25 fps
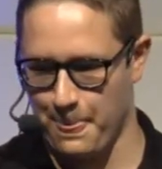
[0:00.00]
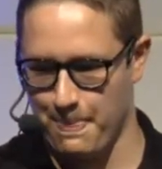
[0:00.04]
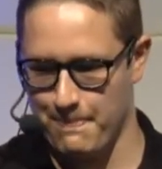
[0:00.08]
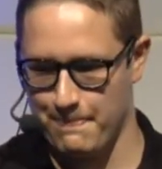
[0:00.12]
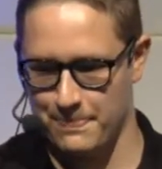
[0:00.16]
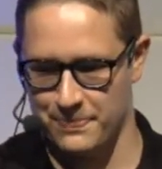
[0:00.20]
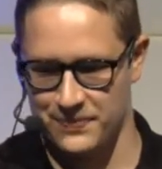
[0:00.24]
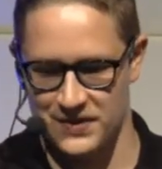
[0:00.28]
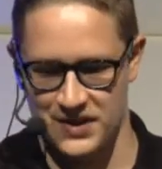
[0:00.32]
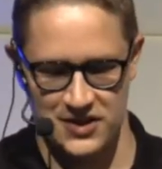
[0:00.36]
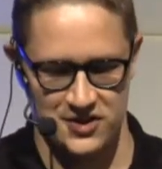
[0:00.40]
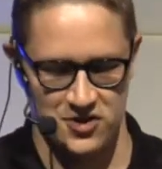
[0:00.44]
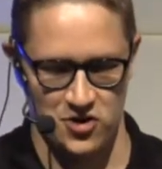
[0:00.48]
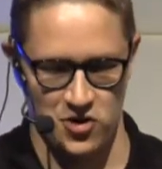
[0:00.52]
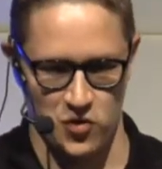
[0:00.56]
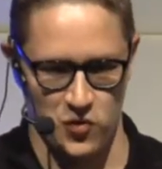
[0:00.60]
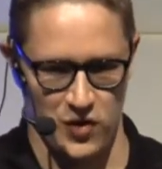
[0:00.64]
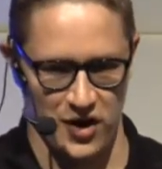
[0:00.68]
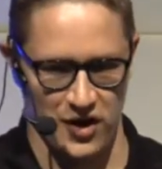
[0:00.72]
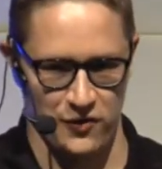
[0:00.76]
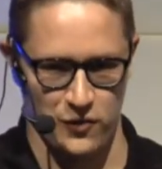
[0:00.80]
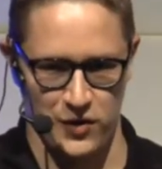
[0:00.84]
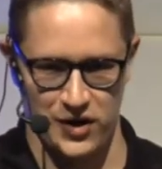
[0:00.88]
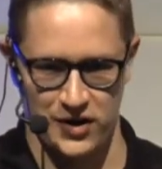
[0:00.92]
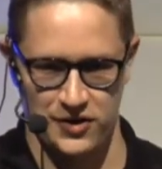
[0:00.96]
There's no
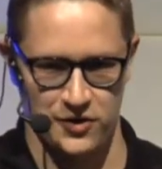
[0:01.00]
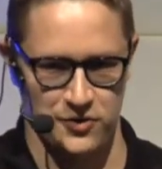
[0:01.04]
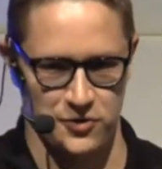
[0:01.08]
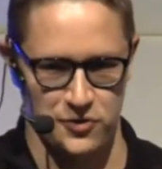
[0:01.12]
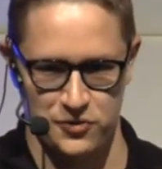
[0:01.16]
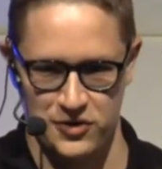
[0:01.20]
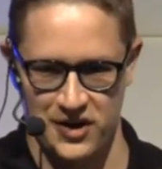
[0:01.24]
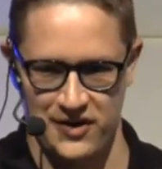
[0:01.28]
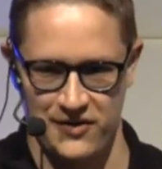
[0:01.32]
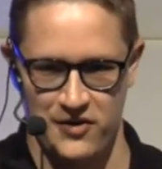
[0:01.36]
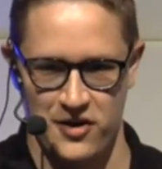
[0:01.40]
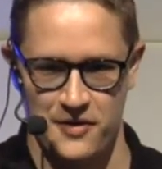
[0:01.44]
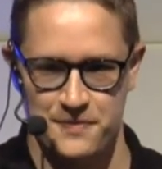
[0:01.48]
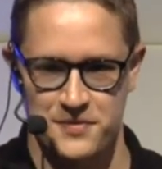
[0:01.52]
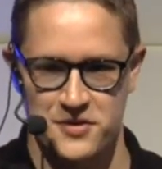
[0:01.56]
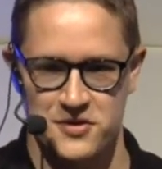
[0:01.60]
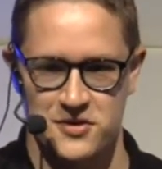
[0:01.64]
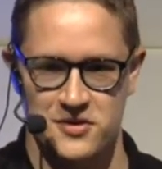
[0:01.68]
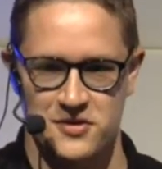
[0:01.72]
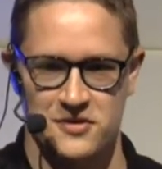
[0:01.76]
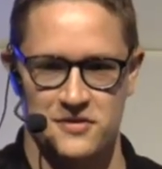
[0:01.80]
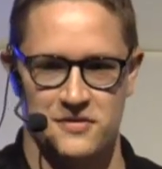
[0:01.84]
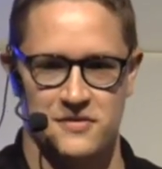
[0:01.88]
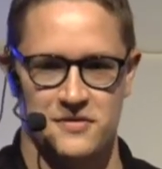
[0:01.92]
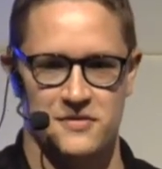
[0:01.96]
one way to do DevOps.
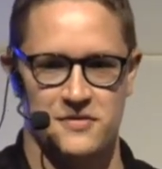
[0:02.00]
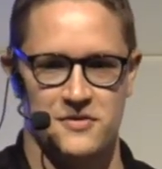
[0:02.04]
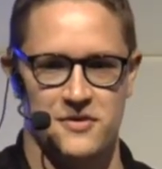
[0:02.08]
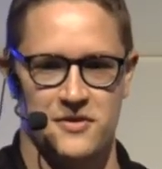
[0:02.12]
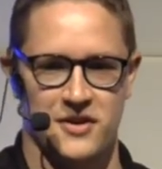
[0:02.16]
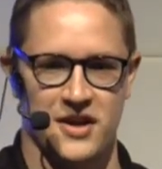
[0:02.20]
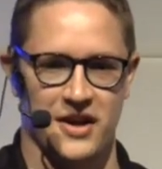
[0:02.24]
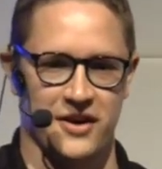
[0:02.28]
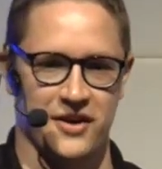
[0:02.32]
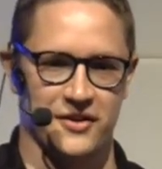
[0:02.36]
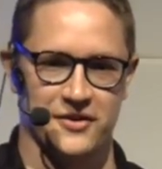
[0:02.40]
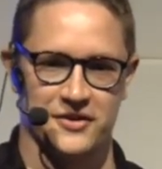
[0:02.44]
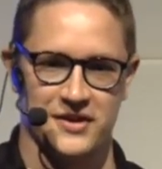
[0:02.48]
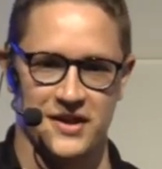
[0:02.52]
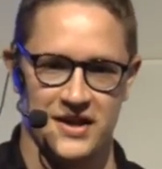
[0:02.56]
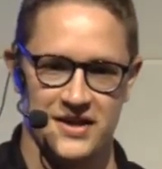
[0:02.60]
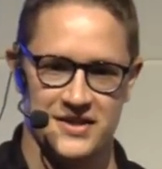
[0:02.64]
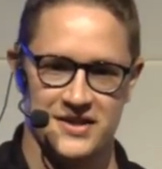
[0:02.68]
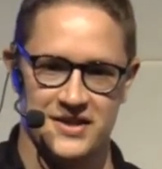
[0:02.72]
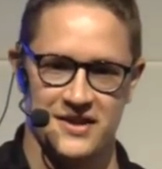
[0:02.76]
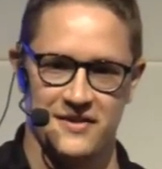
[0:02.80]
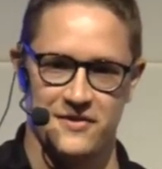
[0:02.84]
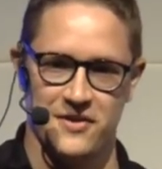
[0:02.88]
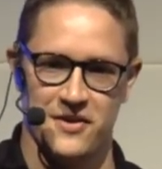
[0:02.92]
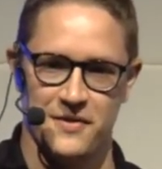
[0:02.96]
You cannot taste
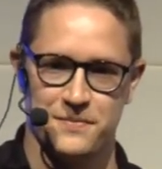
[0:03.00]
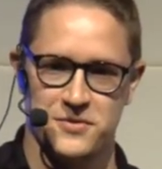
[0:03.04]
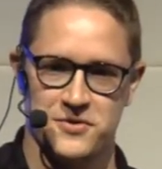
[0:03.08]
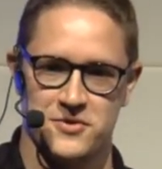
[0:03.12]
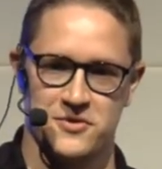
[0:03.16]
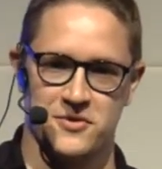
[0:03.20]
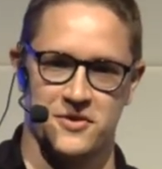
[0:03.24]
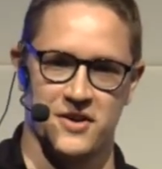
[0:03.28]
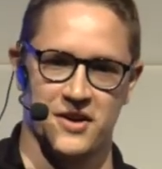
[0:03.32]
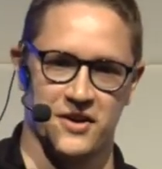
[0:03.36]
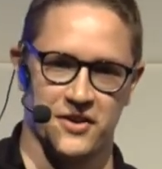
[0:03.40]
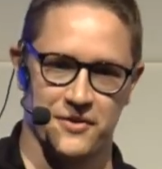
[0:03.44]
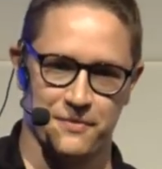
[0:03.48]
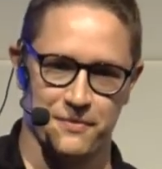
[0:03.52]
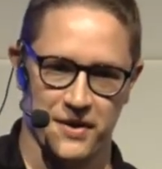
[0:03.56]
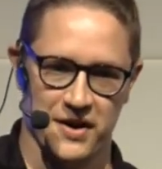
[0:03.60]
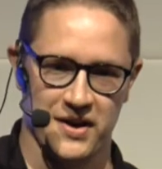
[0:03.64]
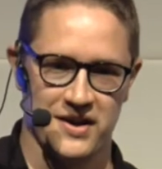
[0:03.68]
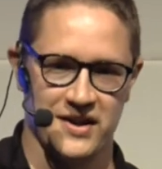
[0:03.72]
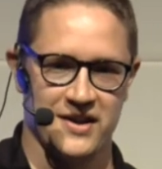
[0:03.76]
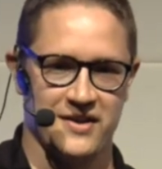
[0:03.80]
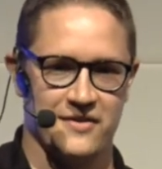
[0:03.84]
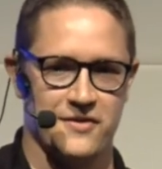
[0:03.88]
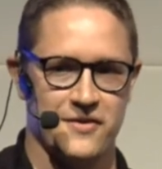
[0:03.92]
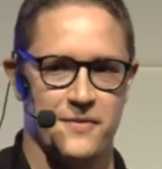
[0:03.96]
DevOps. You cannot buy
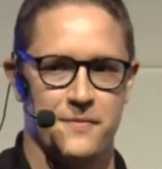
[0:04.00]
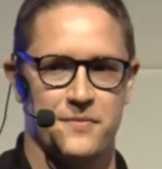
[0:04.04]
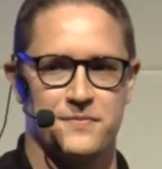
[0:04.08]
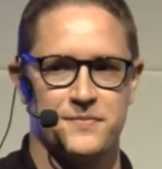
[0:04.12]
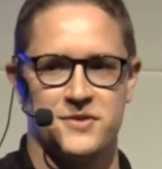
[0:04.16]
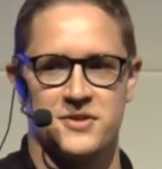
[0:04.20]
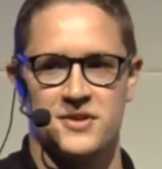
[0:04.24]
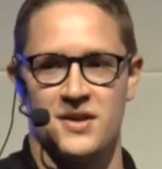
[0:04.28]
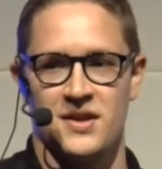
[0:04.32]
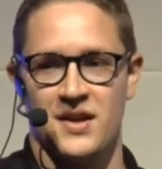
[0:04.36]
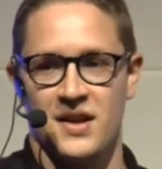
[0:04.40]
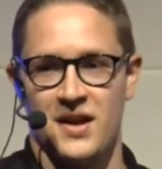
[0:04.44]
DevOps.